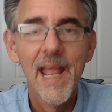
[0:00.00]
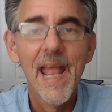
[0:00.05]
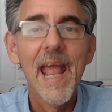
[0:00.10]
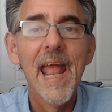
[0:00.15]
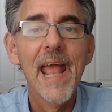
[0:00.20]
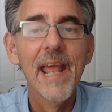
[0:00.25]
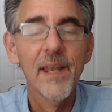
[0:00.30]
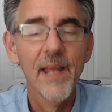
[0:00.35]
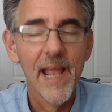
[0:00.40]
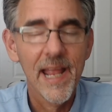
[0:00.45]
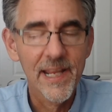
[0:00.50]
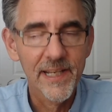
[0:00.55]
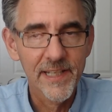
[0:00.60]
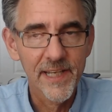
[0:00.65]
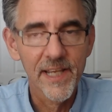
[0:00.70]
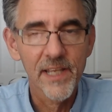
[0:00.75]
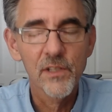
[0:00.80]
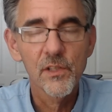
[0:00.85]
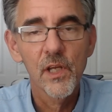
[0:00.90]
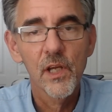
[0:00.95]
and I
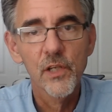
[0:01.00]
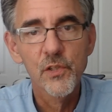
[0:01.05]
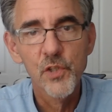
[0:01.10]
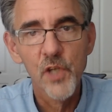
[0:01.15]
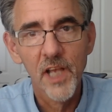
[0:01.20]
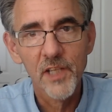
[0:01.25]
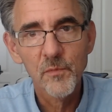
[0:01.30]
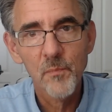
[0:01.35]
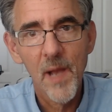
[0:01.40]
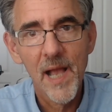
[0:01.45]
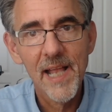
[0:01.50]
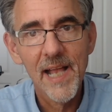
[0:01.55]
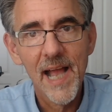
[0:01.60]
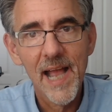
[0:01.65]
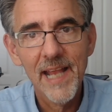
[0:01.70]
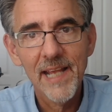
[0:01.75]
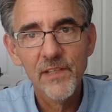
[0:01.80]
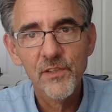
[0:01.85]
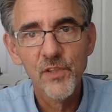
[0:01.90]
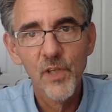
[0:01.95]
again adjust my
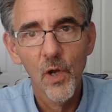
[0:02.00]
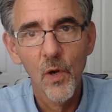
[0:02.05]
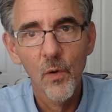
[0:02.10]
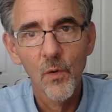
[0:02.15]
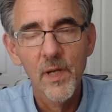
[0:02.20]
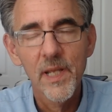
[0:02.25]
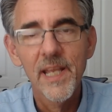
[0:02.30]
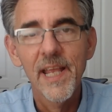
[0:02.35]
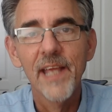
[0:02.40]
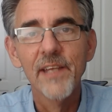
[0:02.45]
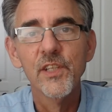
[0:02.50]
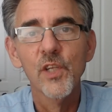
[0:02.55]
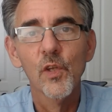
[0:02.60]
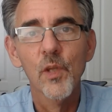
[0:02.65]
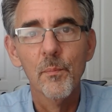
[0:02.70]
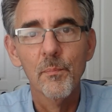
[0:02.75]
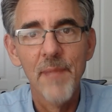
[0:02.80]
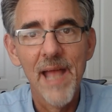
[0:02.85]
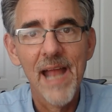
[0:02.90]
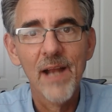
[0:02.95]
ISO until
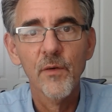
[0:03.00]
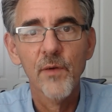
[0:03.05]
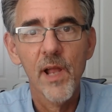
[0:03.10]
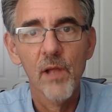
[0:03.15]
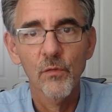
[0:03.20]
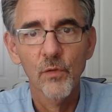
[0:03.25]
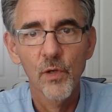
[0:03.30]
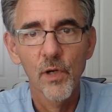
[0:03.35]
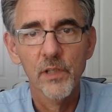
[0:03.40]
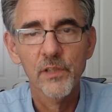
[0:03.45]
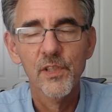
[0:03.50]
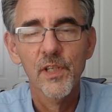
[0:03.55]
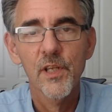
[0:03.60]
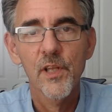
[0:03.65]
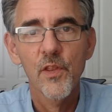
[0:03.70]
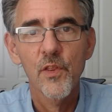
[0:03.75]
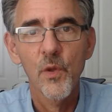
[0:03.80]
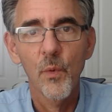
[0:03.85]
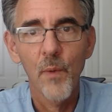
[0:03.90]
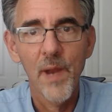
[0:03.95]
the background looks
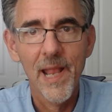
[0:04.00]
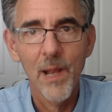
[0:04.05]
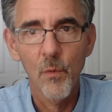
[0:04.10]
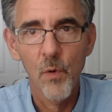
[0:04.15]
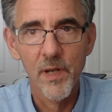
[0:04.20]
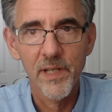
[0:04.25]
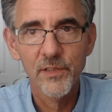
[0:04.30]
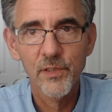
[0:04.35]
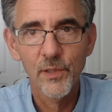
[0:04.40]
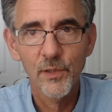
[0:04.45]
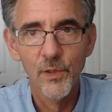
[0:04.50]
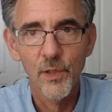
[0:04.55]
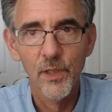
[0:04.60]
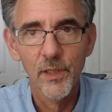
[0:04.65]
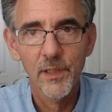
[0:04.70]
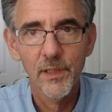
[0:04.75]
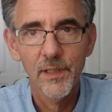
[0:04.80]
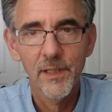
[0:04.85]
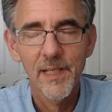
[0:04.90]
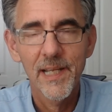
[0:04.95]
the way I want it to
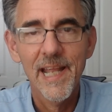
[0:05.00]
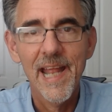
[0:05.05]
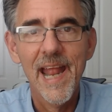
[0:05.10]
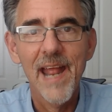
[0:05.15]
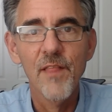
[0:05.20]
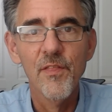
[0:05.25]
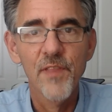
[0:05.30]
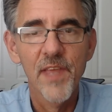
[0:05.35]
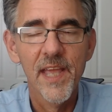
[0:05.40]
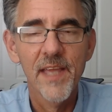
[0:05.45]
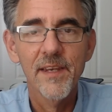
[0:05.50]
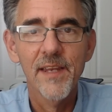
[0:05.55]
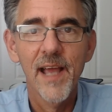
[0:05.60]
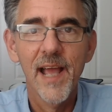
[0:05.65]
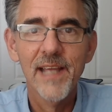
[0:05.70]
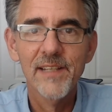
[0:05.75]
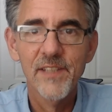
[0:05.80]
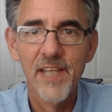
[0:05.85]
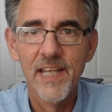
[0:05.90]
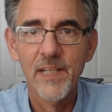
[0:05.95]
look. And then
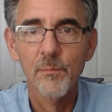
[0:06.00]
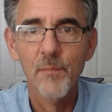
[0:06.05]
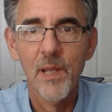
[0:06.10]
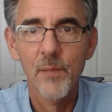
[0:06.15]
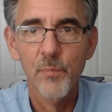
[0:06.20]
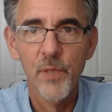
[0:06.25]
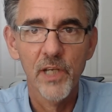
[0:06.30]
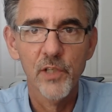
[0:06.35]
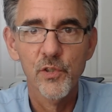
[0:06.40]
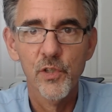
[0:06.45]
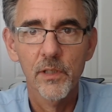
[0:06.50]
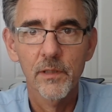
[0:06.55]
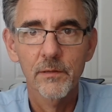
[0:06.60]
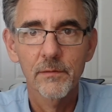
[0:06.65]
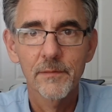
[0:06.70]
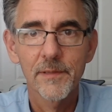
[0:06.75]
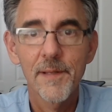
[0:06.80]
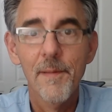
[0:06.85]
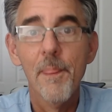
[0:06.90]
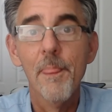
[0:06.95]
I take my picture.
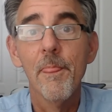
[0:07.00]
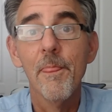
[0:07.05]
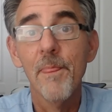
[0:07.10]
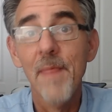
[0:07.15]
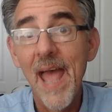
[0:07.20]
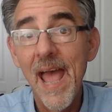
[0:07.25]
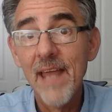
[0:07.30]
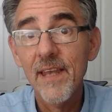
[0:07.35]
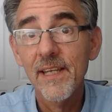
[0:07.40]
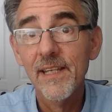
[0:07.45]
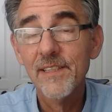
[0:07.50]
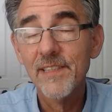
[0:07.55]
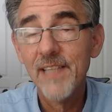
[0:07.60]
That is